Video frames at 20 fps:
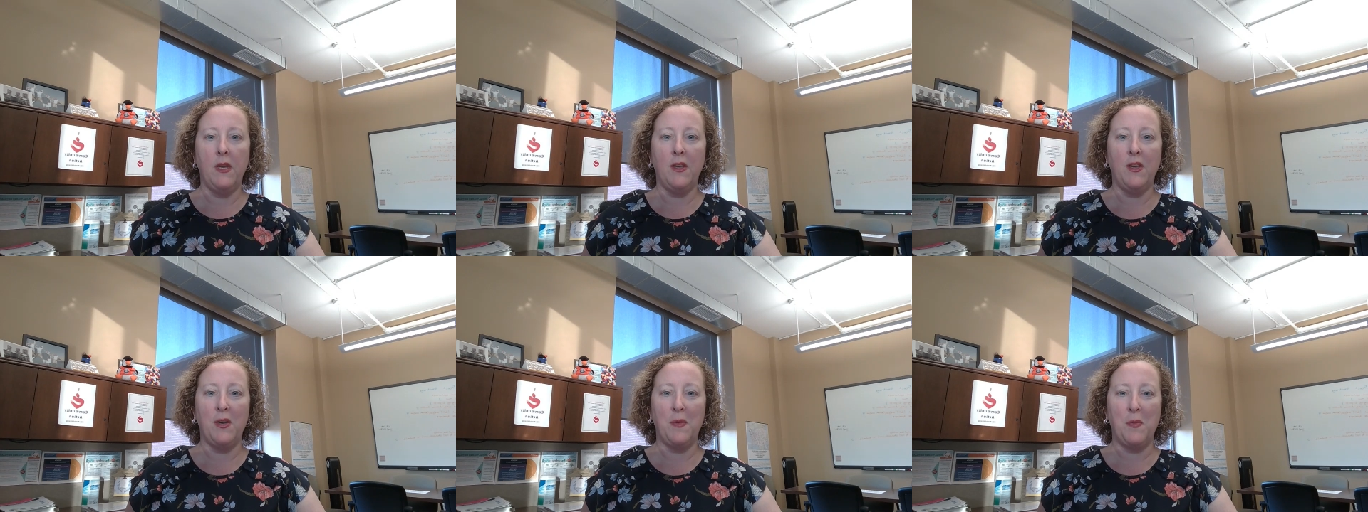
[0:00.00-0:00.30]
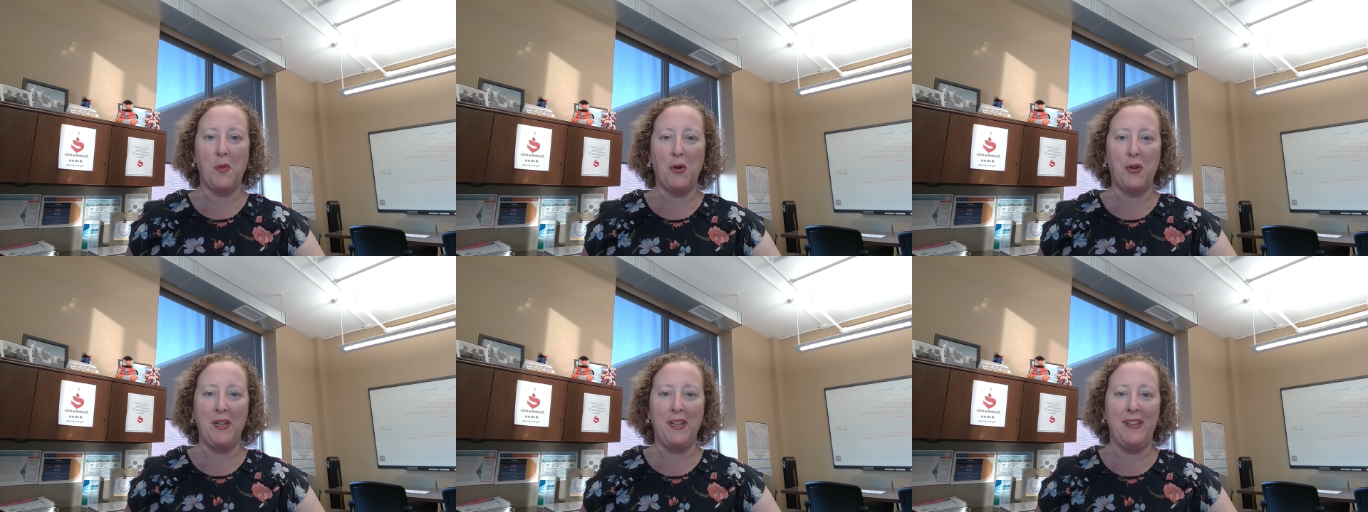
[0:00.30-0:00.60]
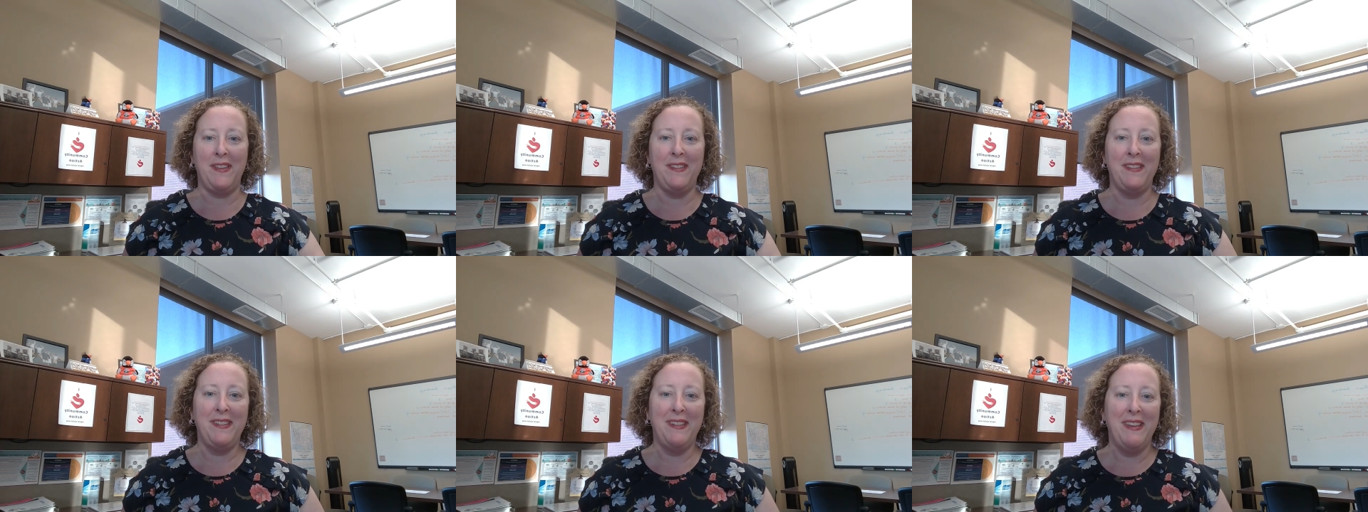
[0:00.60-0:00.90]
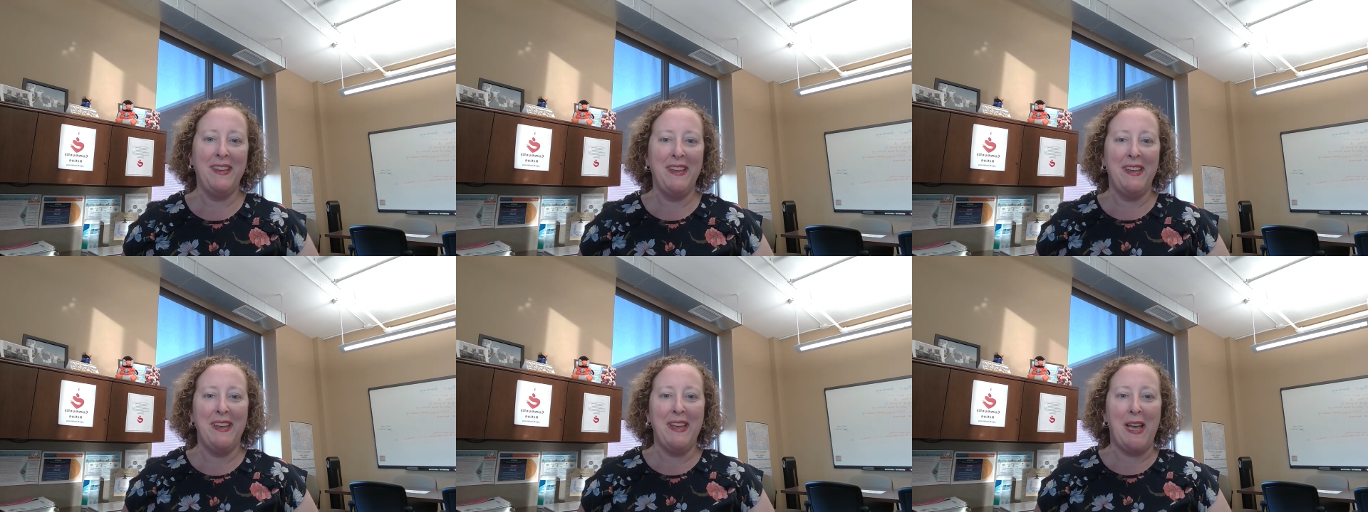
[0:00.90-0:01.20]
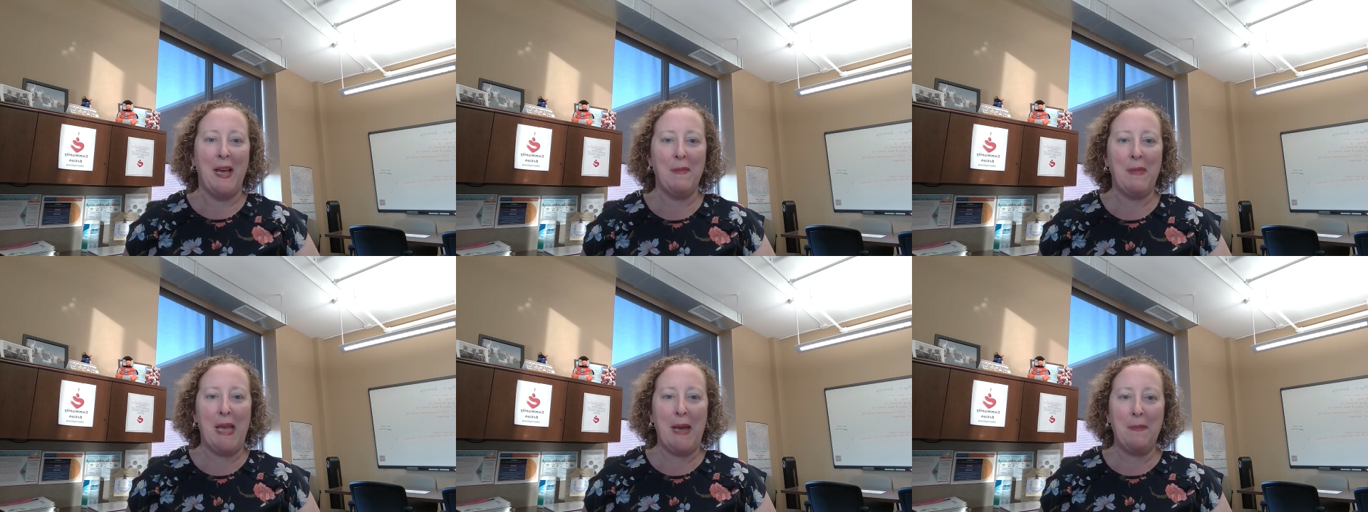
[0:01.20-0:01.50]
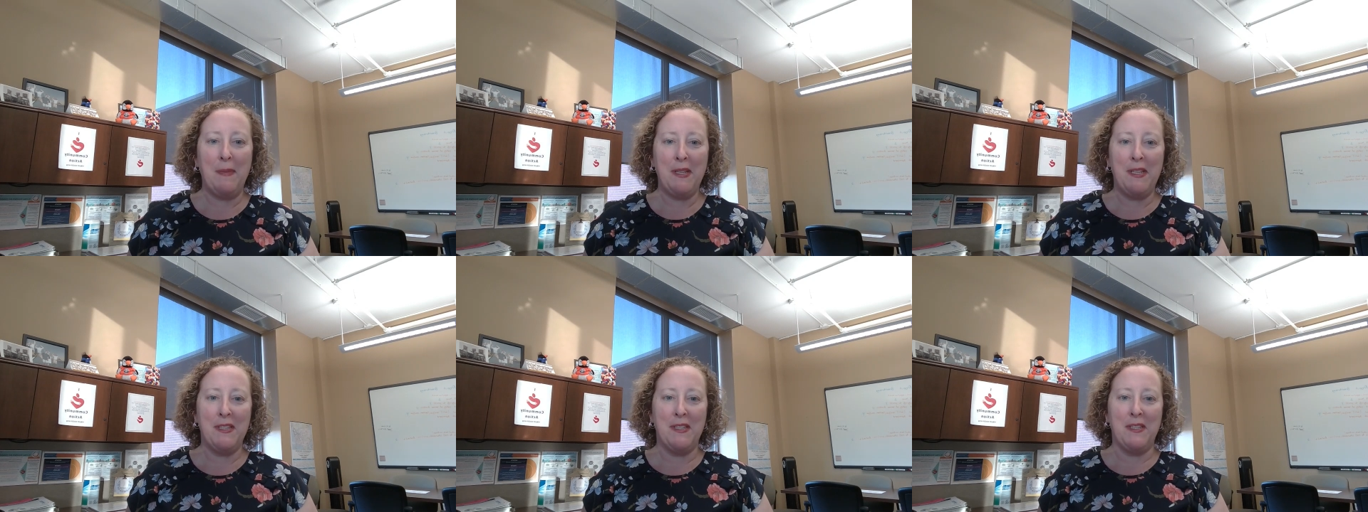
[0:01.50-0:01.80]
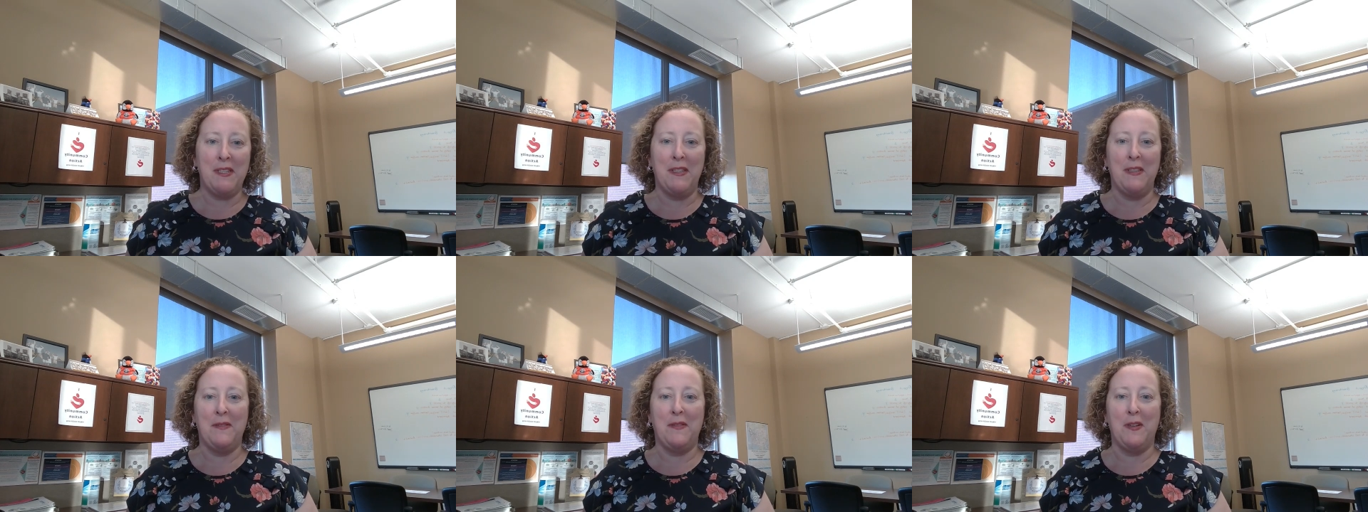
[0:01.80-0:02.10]
Good morning. I'm happy to
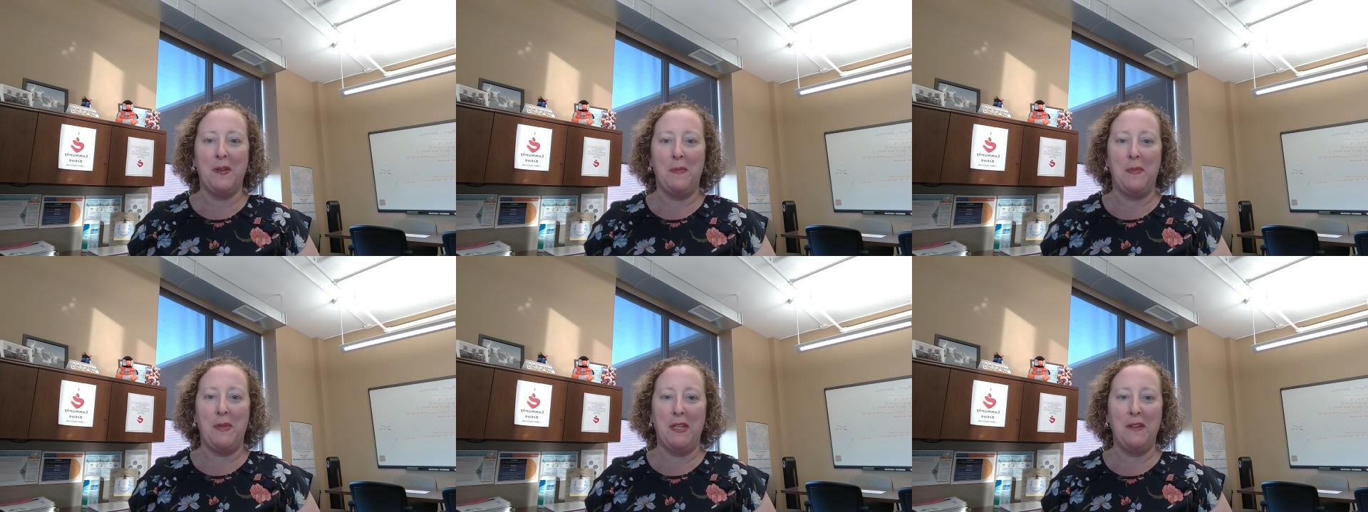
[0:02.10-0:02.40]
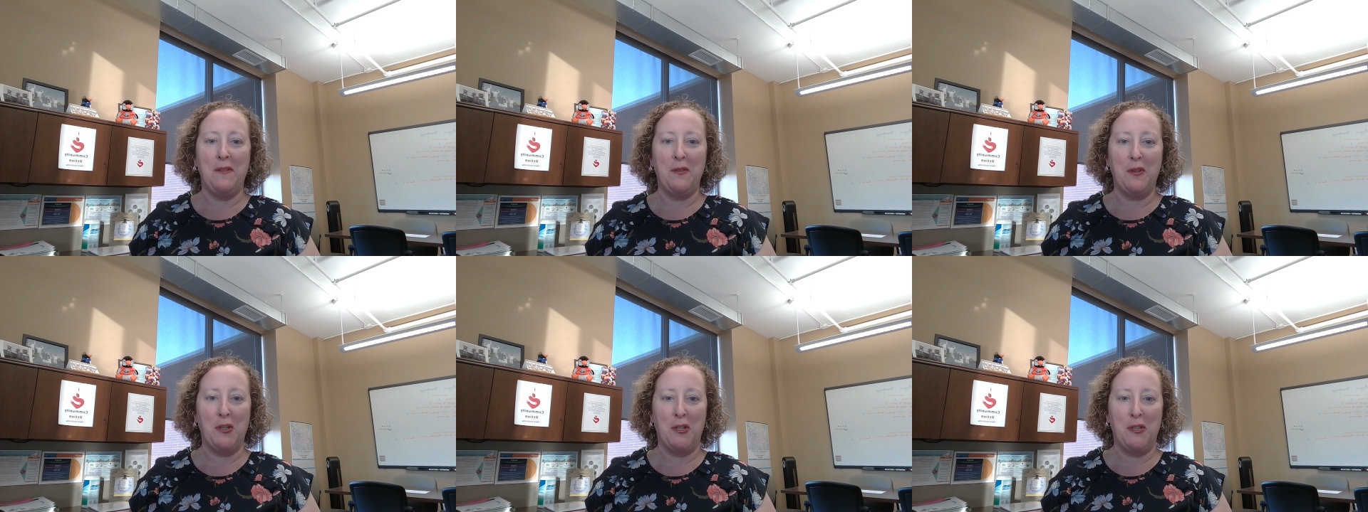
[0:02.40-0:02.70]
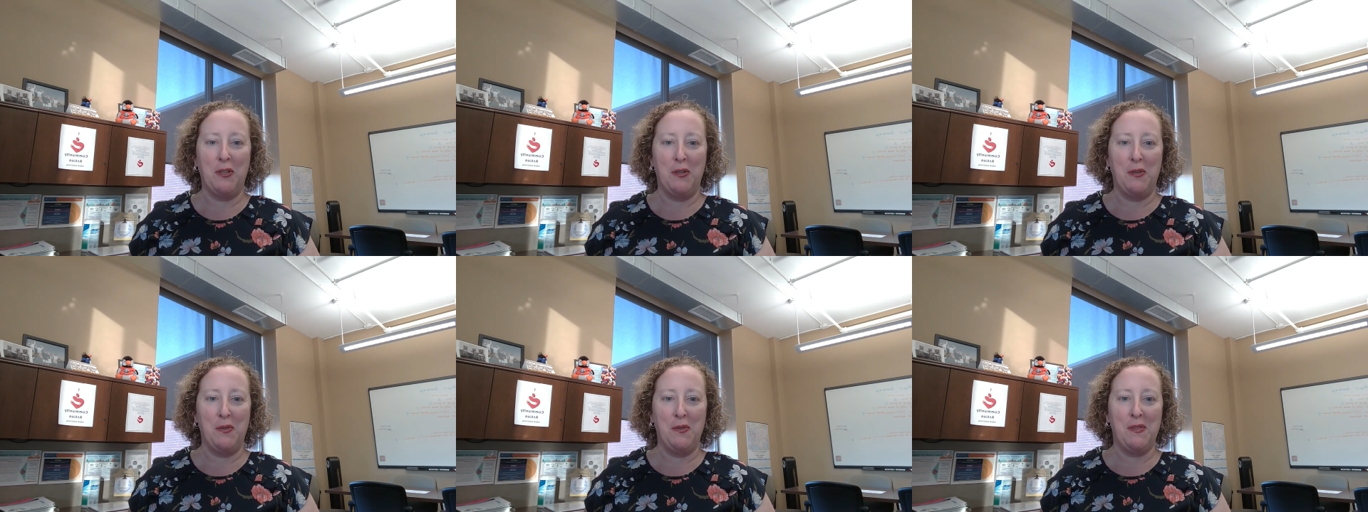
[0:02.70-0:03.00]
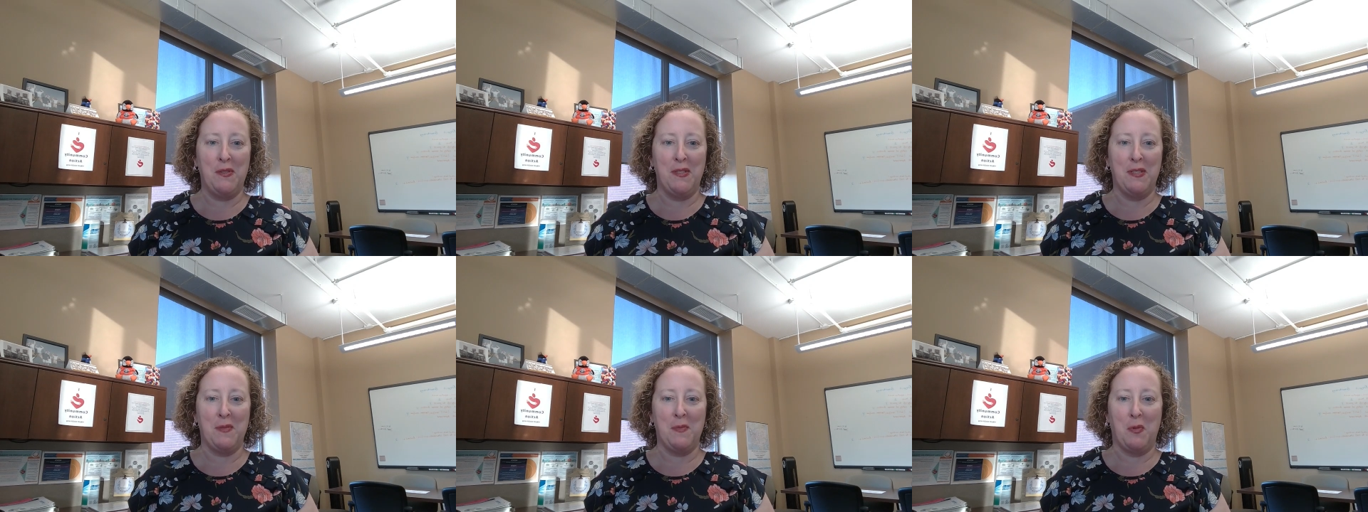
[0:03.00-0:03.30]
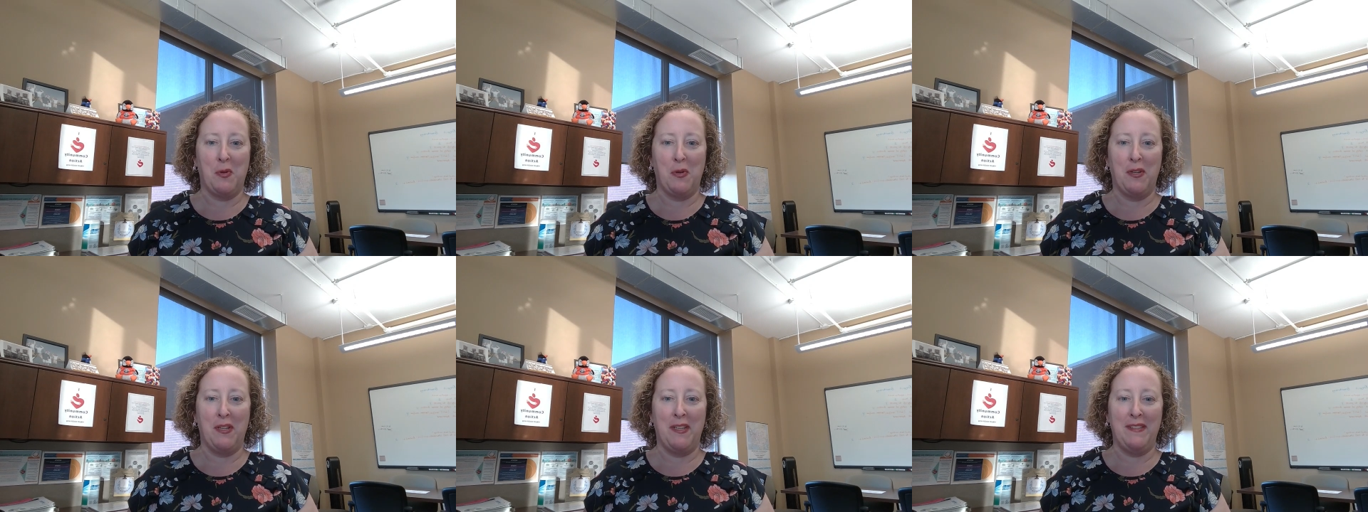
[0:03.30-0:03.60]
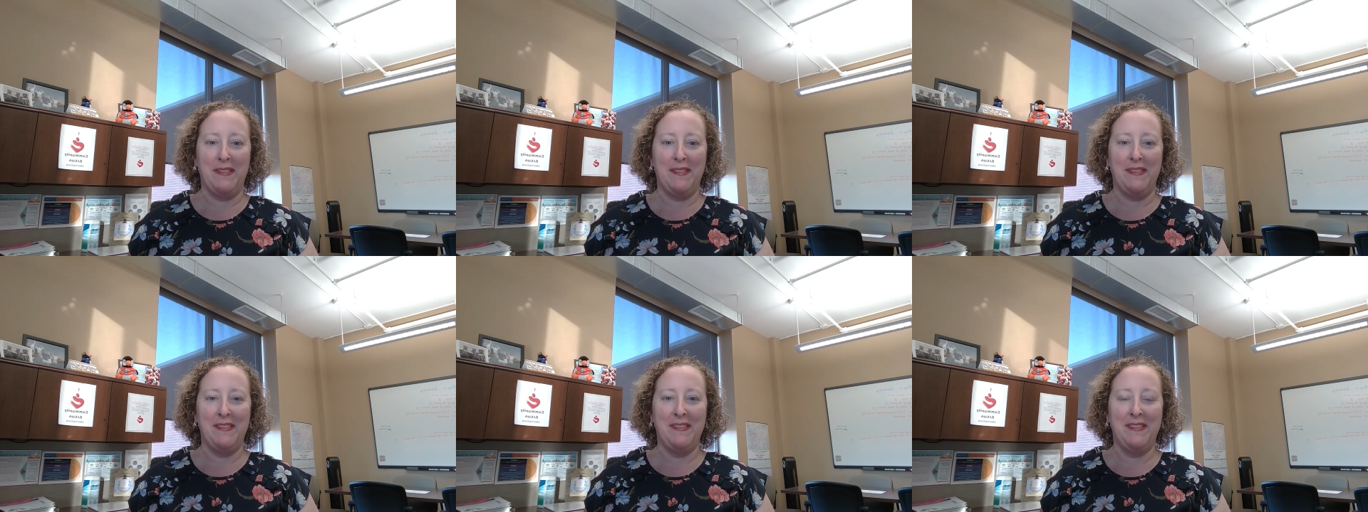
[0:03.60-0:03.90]
deliver a bit of good news this morning.